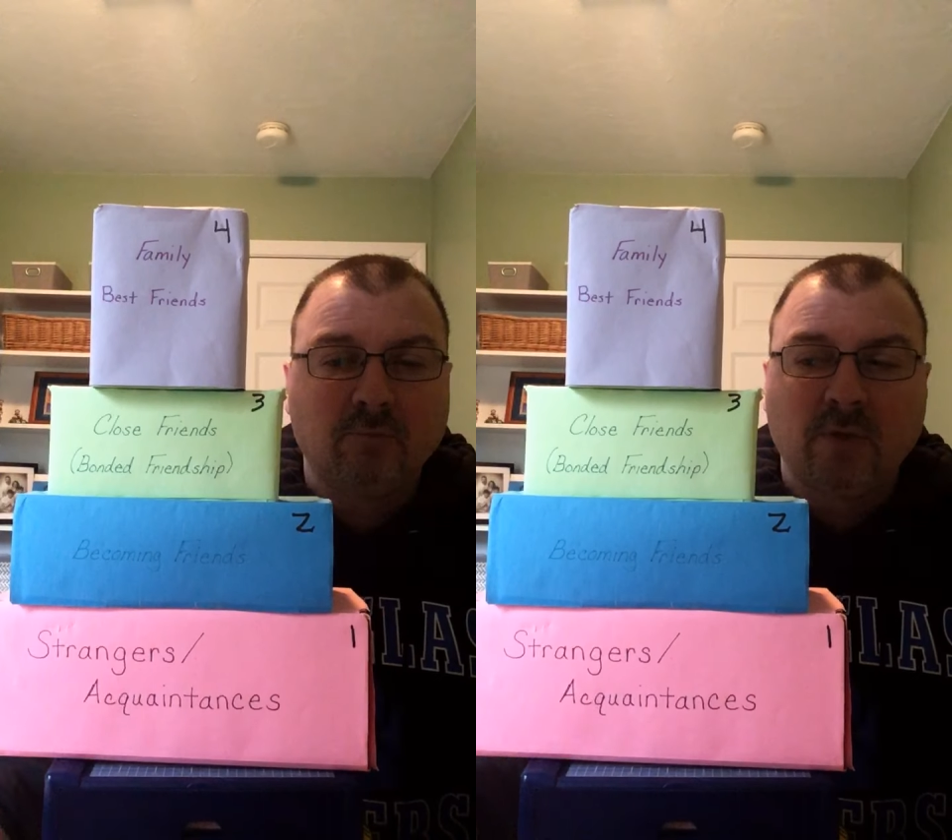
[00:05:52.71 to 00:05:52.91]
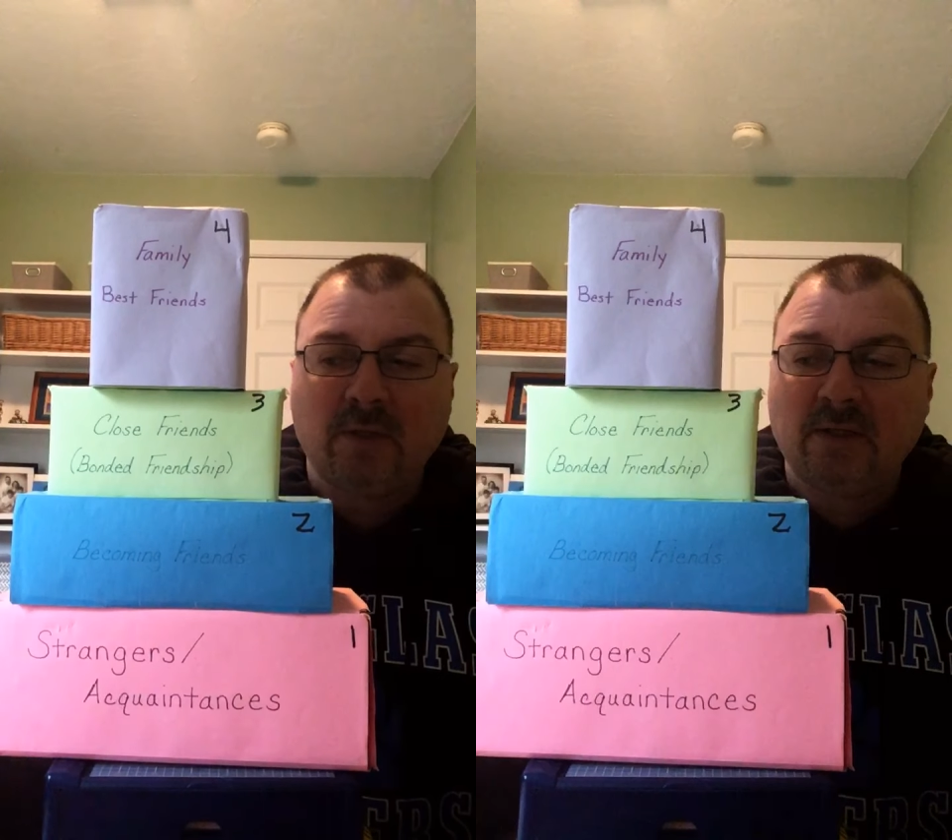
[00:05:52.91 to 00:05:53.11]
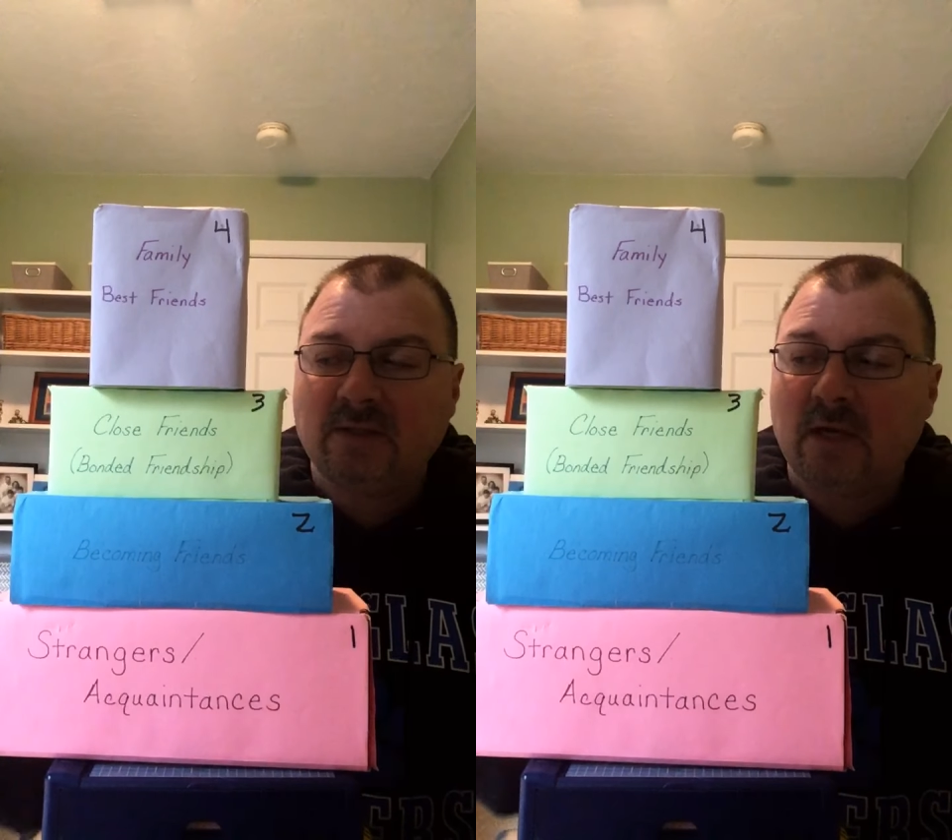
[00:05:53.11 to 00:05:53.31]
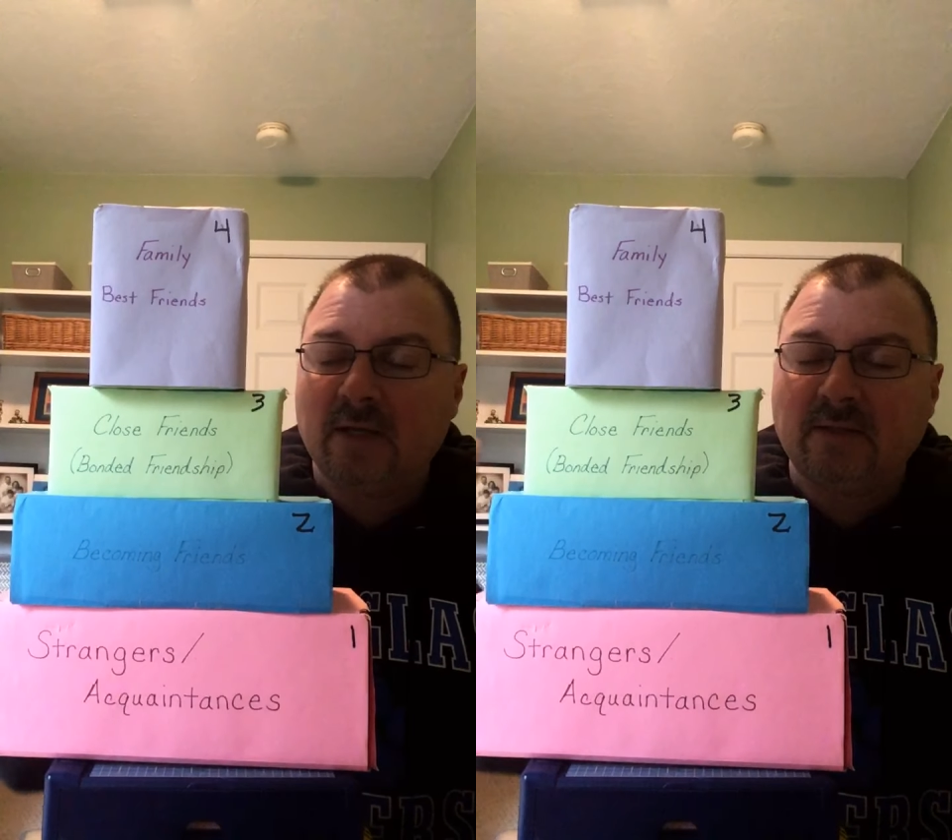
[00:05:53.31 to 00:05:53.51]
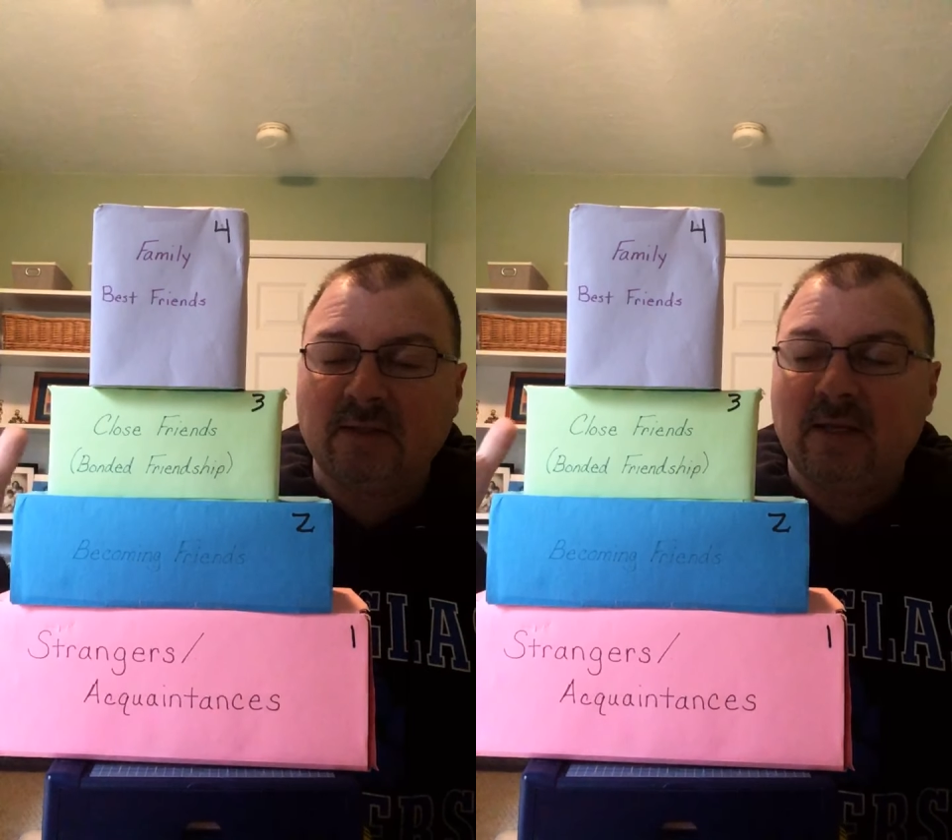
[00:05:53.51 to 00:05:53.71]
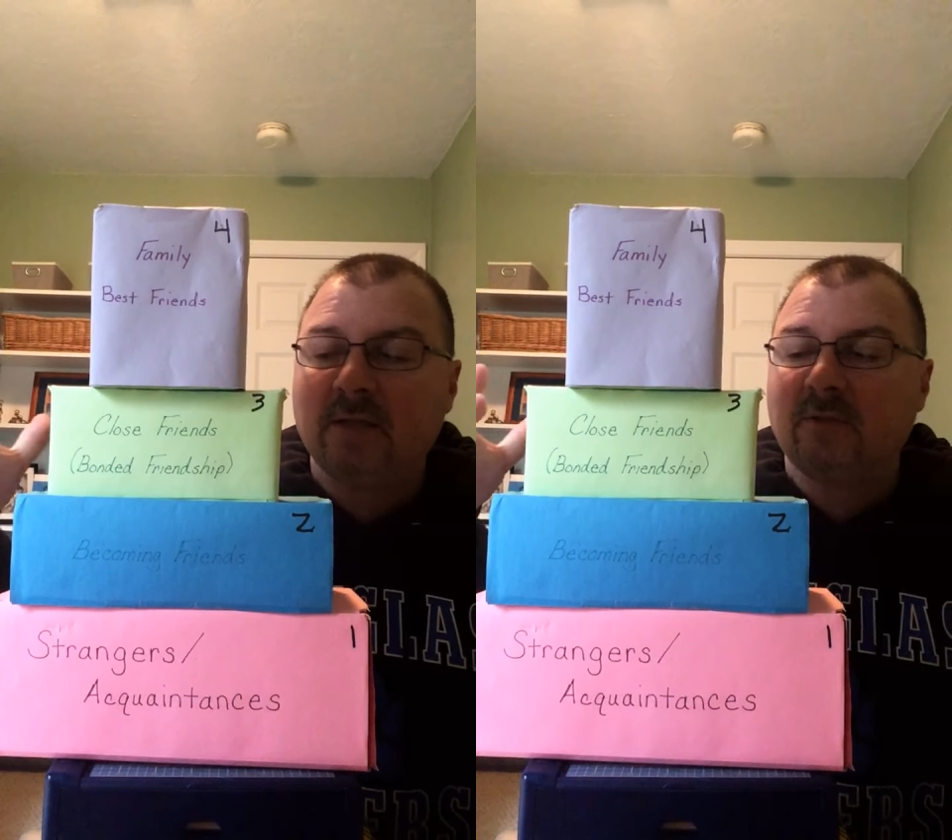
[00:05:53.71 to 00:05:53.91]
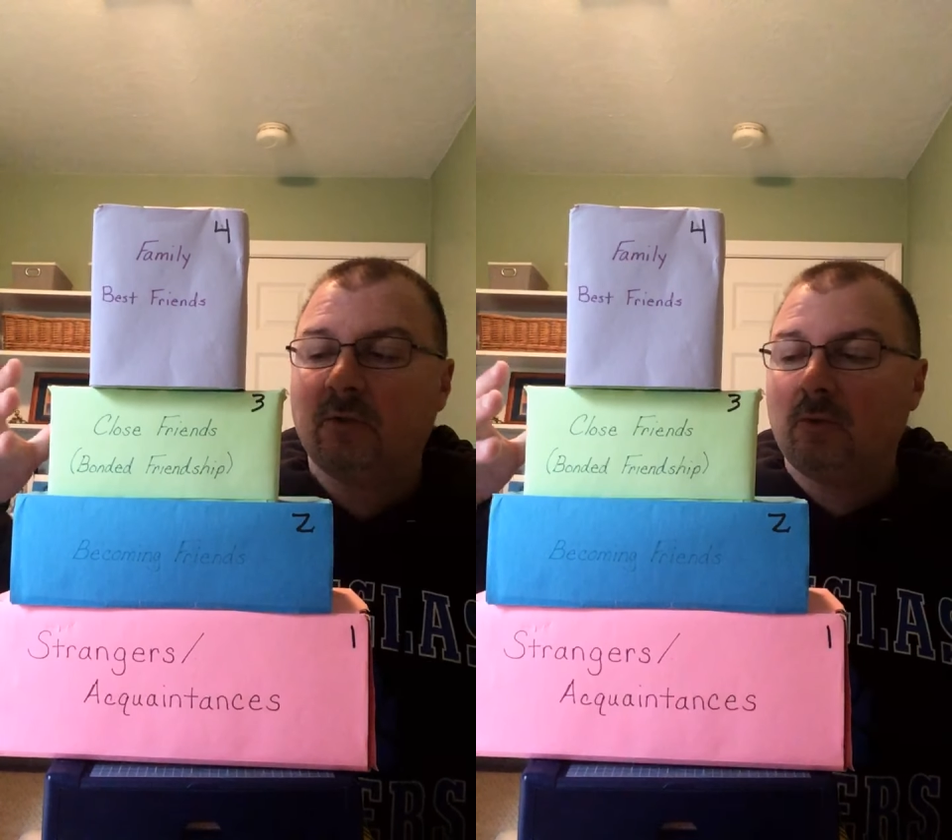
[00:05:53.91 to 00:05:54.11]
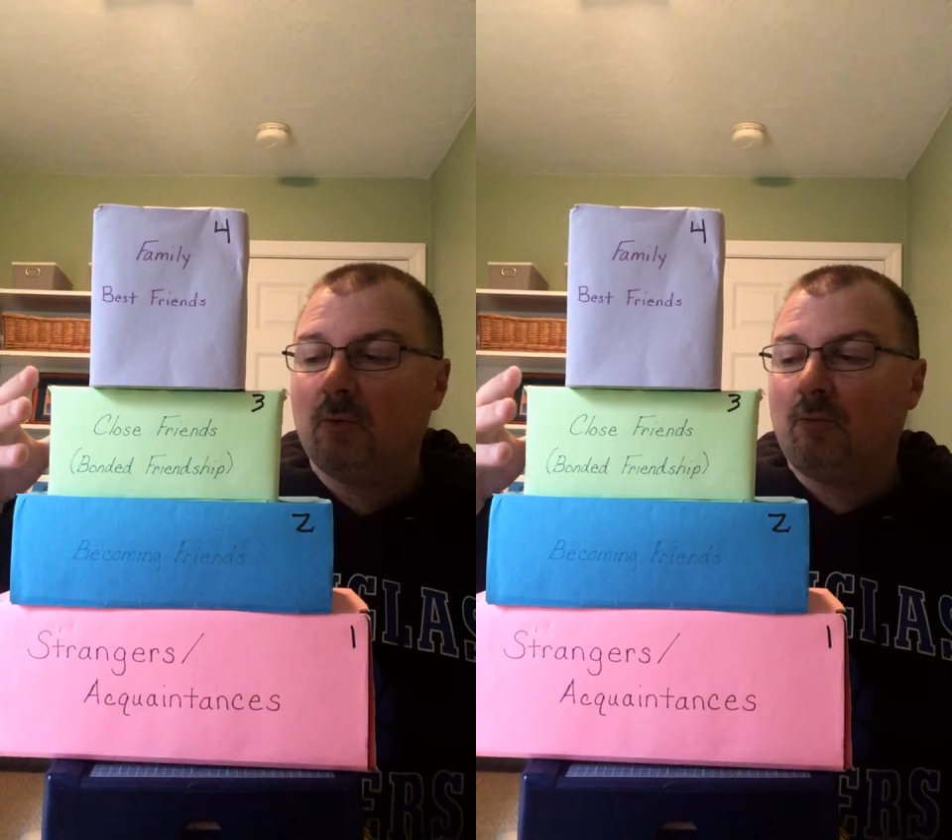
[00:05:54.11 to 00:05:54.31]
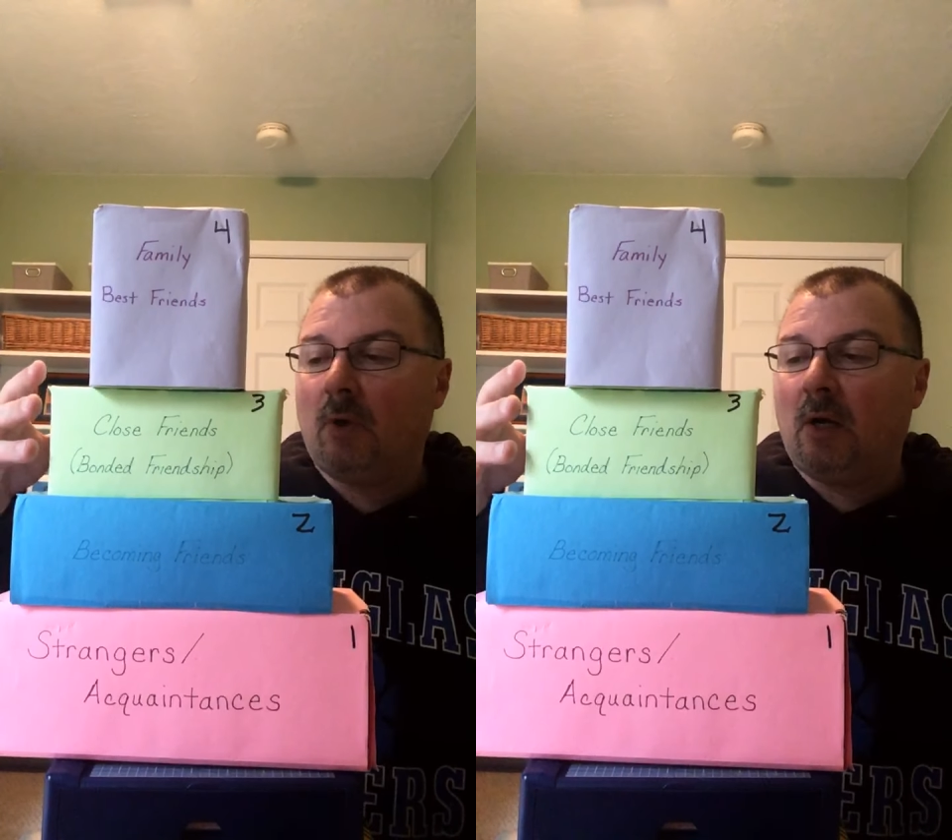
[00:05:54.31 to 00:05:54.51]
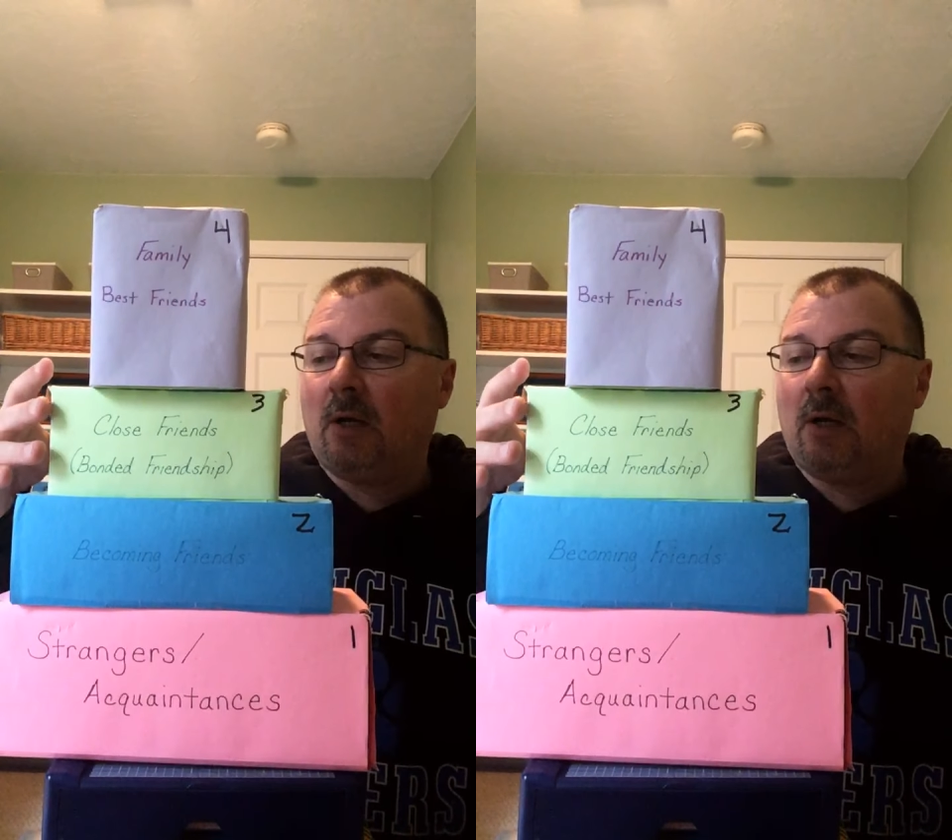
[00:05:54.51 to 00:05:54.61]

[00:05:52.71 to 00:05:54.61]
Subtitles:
really starting to get to